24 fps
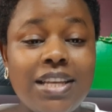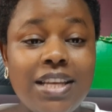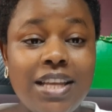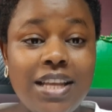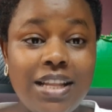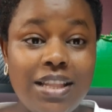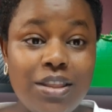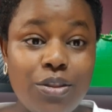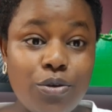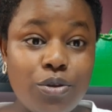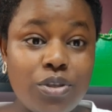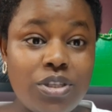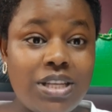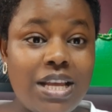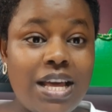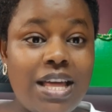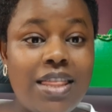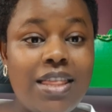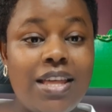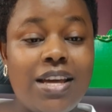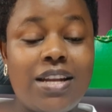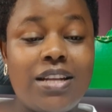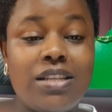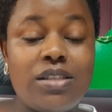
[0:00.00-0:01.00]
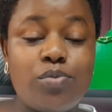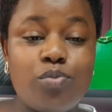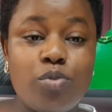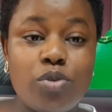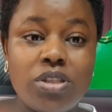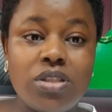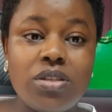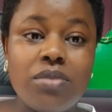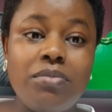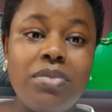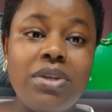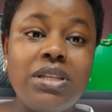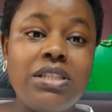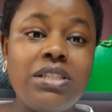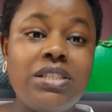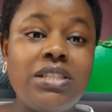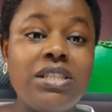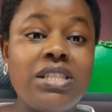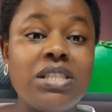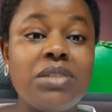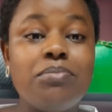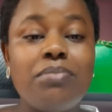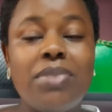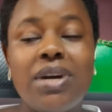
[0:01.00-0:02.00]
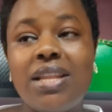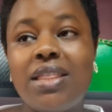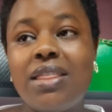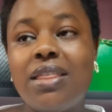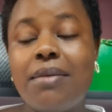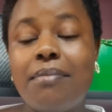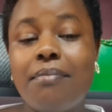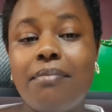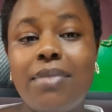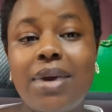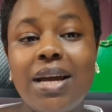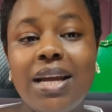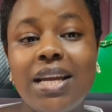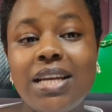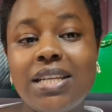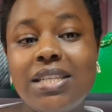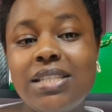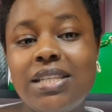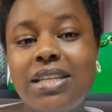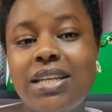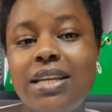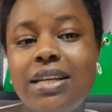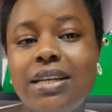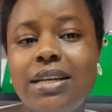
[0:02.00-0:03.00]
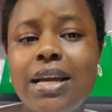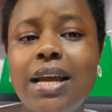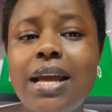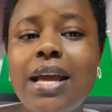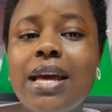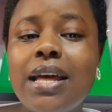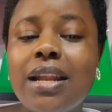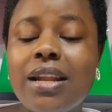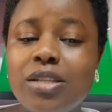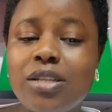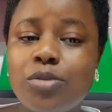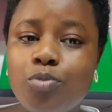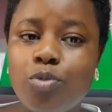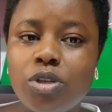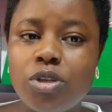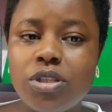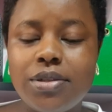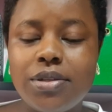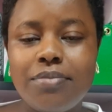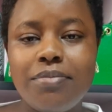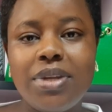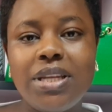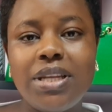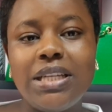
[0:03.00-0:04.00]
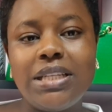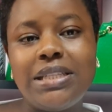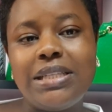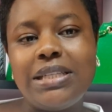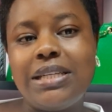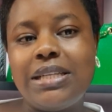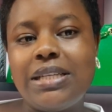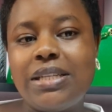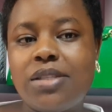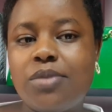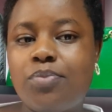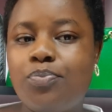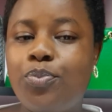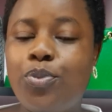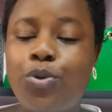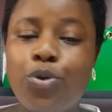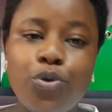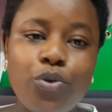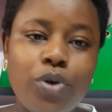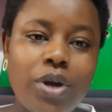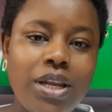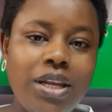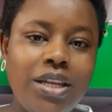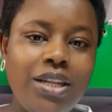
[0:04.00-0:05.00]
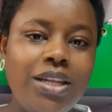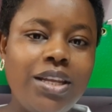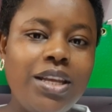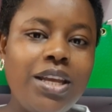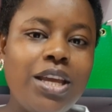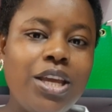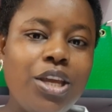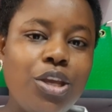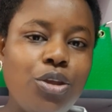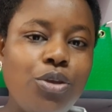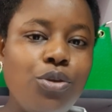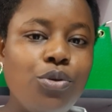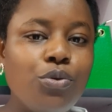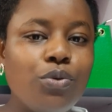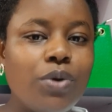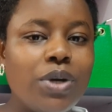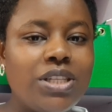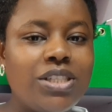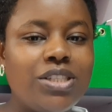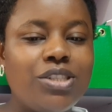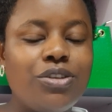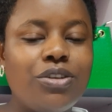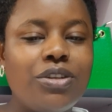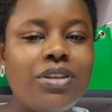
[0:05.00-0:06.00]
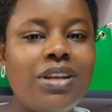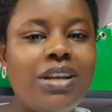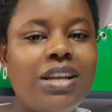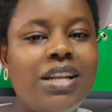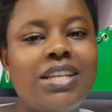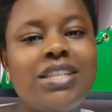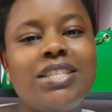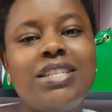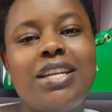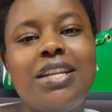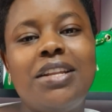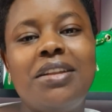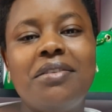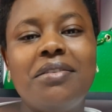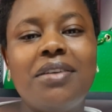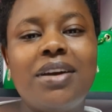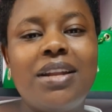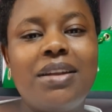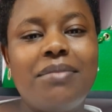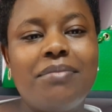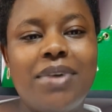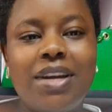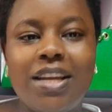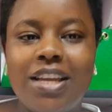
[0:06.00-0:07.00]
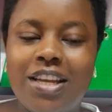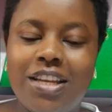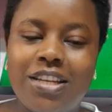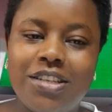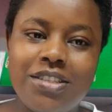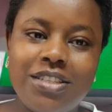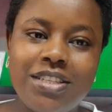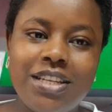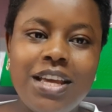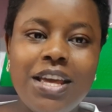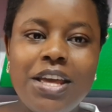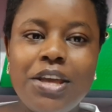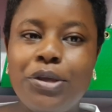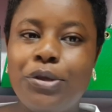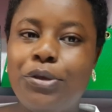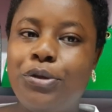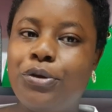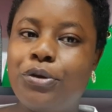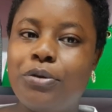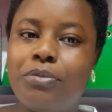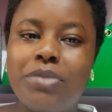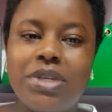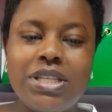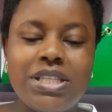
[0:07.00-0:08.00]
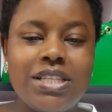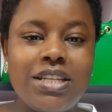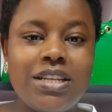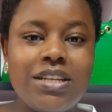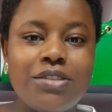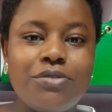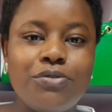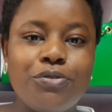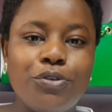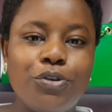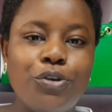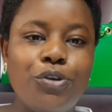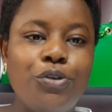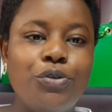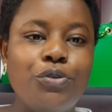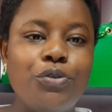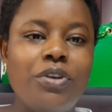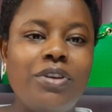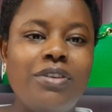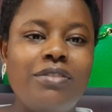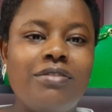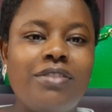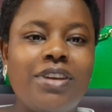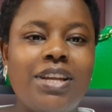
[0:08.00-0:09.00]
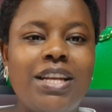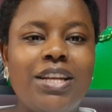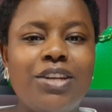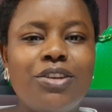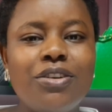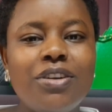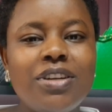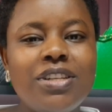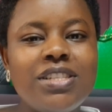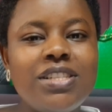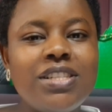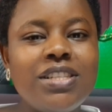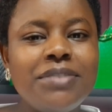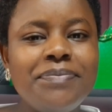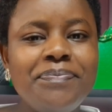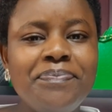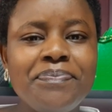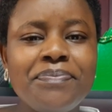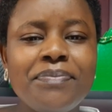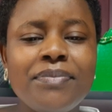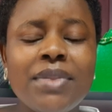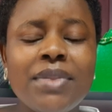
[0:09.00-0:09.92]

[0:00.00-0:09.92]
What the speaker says: taking those other responsibilities, but the marketing responsibility is purely yours. Don't let anyone market your business for you. Even don't